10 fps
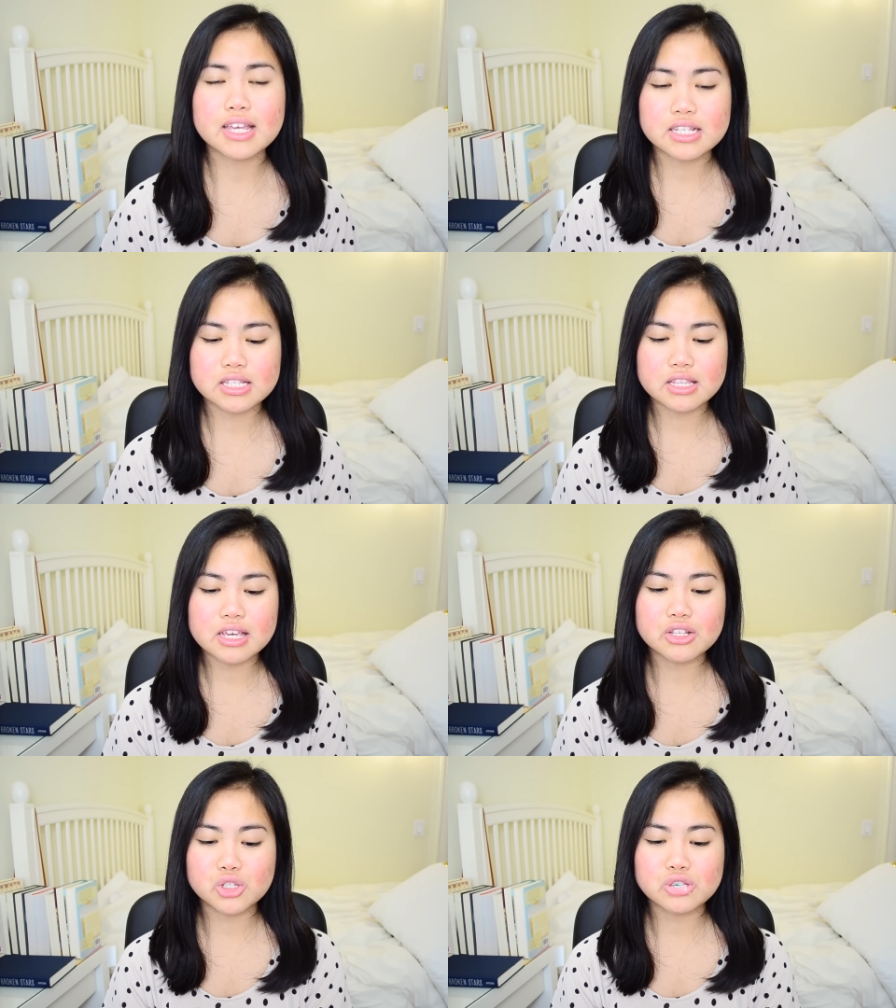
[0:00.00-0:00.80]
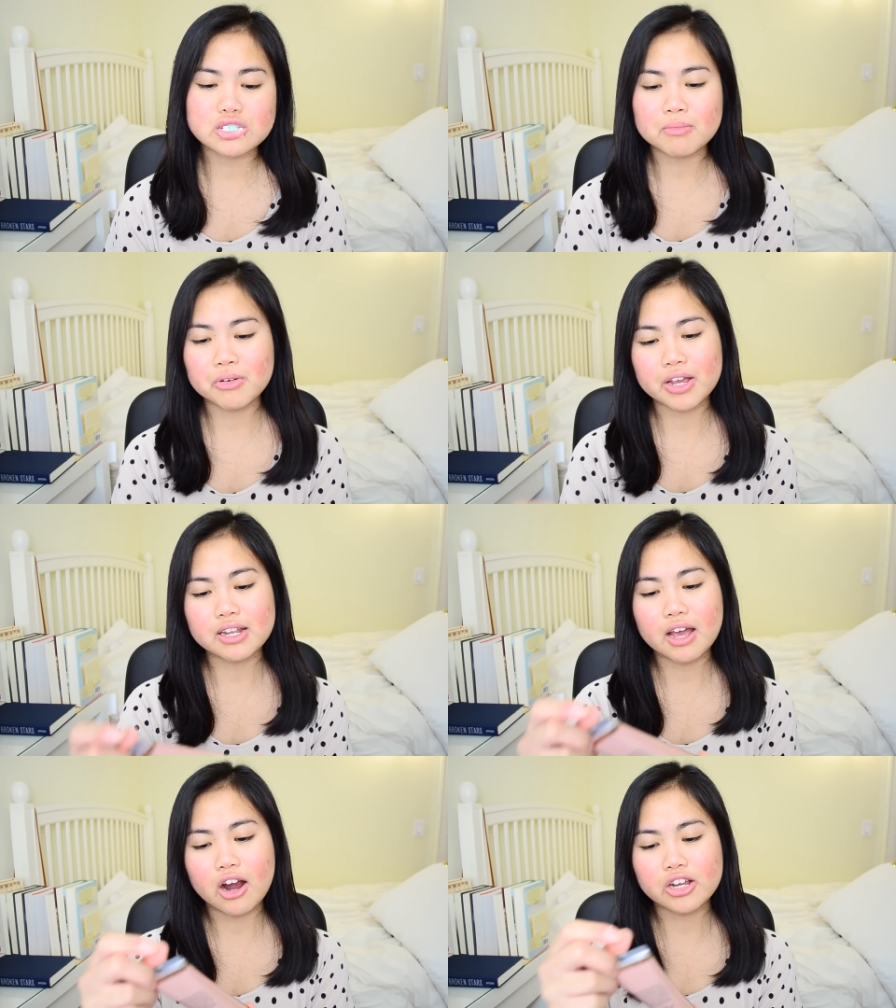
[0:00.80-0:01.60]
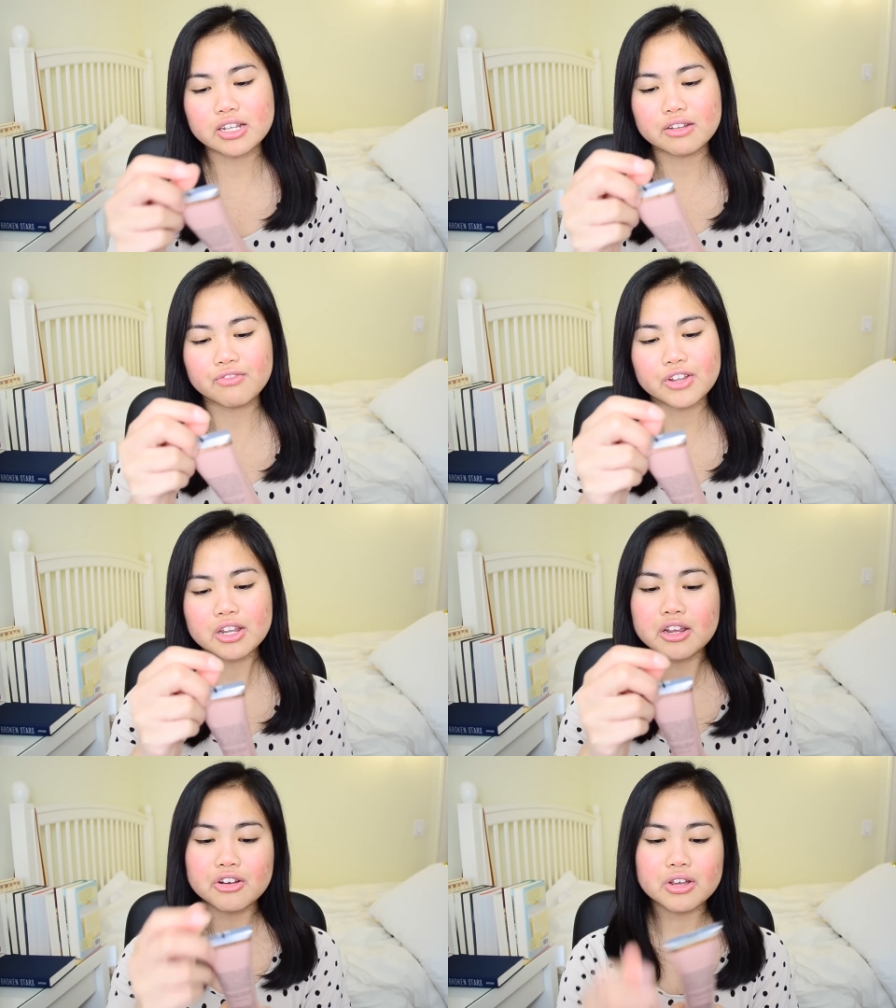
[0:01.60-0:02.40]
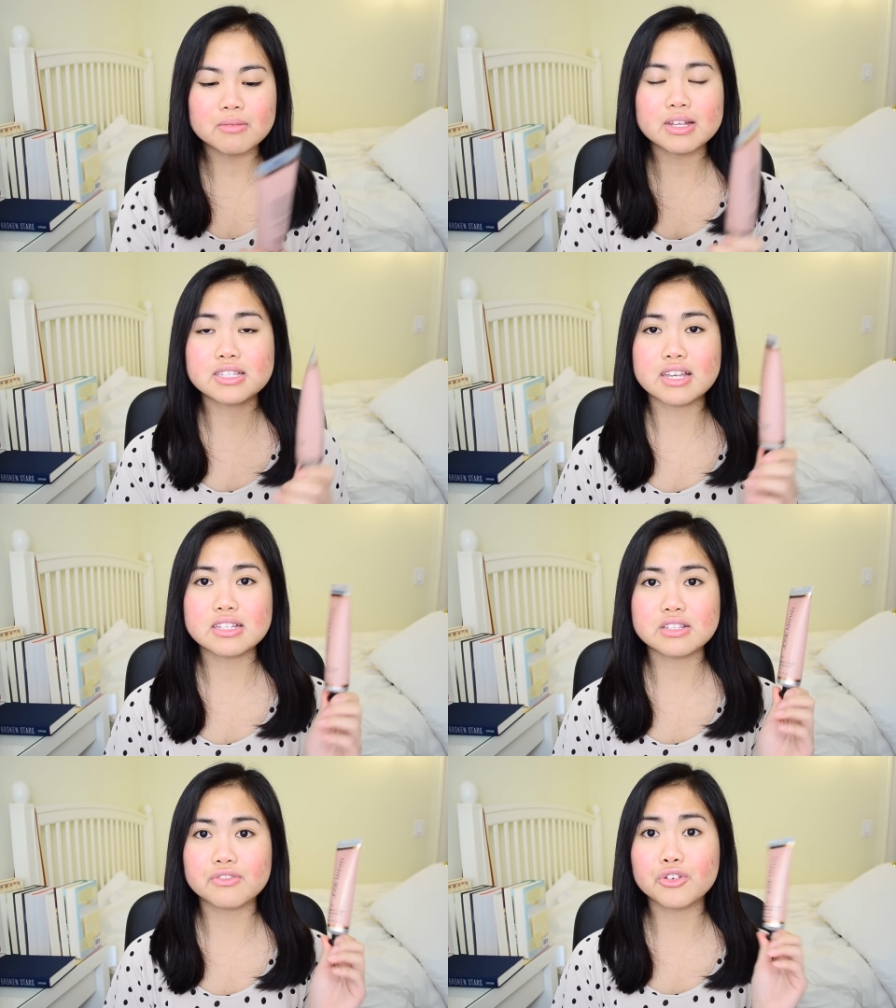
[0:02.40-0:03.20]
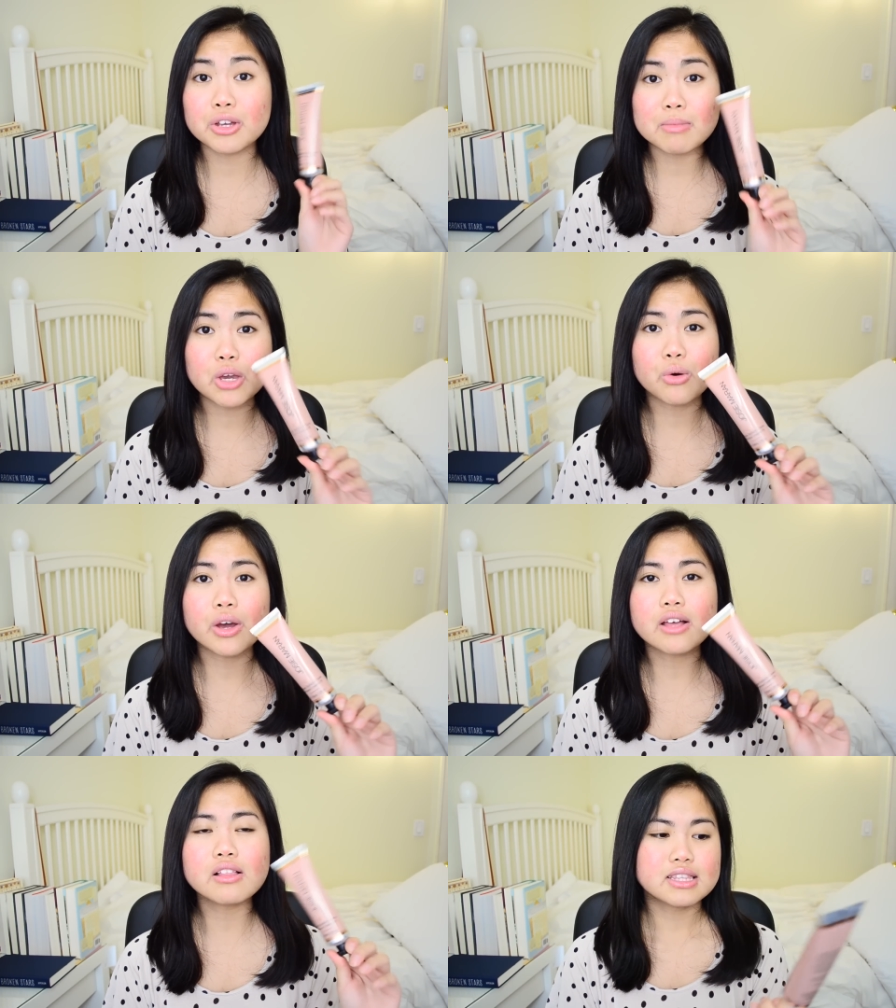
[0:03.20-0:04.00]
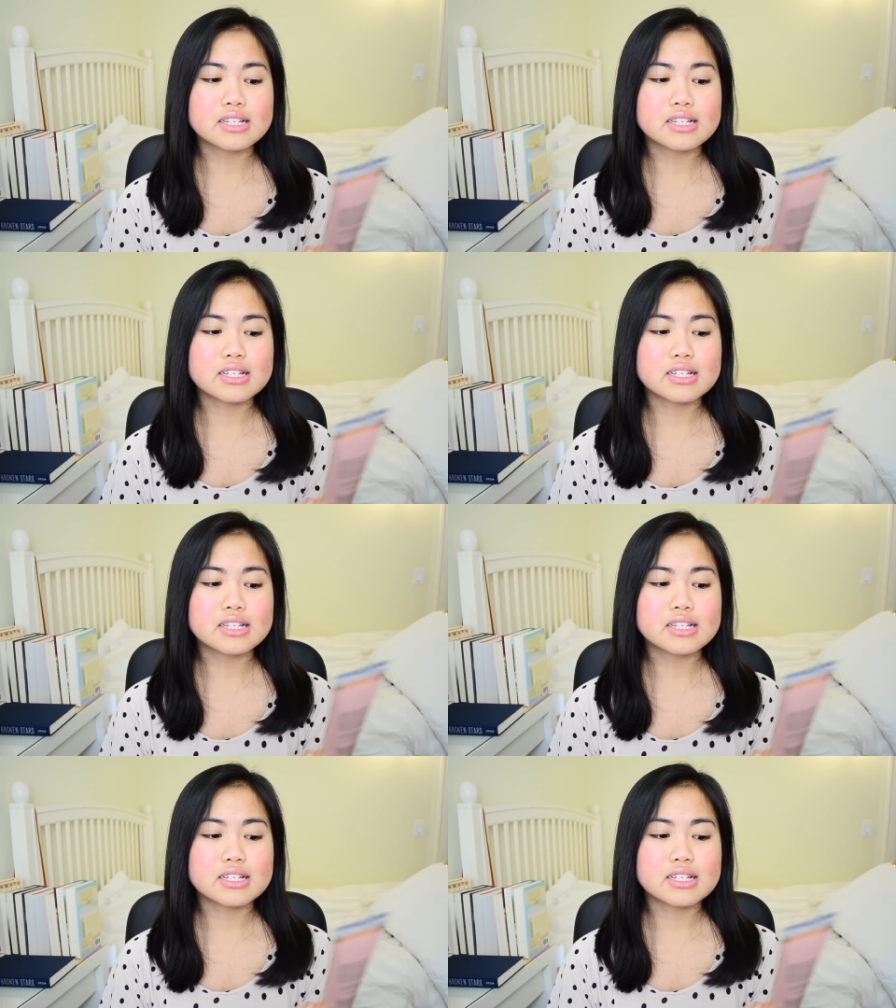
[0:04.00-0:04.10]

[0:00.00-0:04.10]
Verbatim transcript: is the Josie Maran Argan Infinity Cream Intensive Creamy Oil.